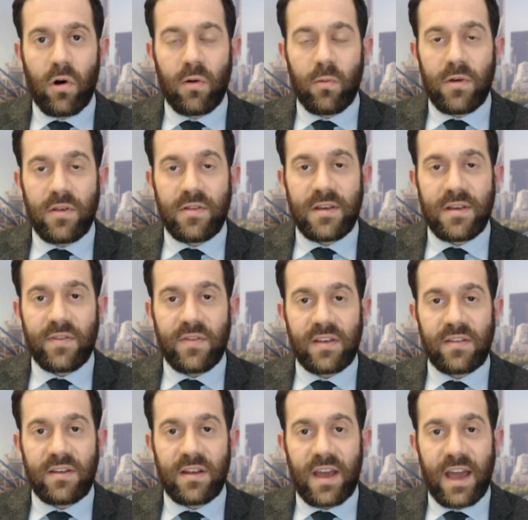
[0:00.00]
somewhat with the
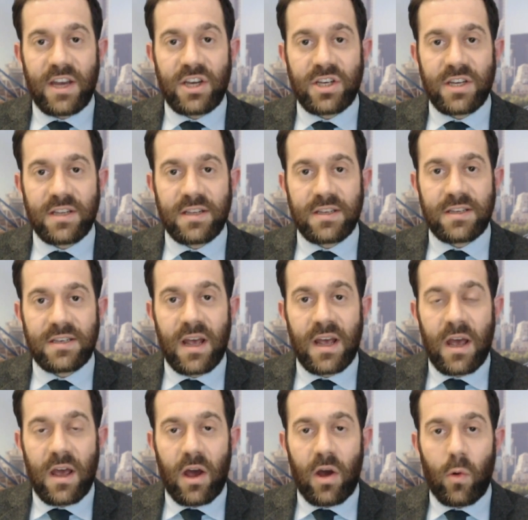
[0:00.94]
investigations,
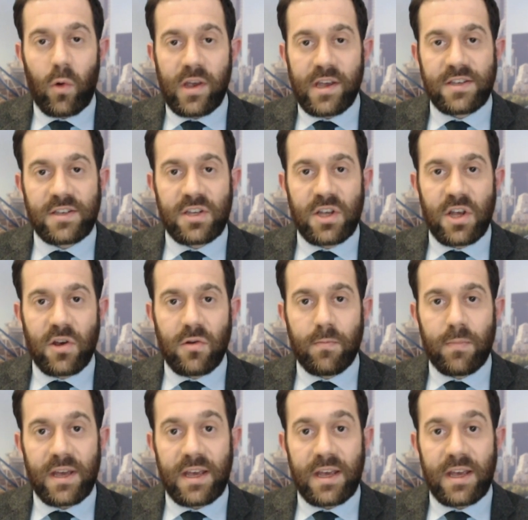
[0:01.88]
we assume.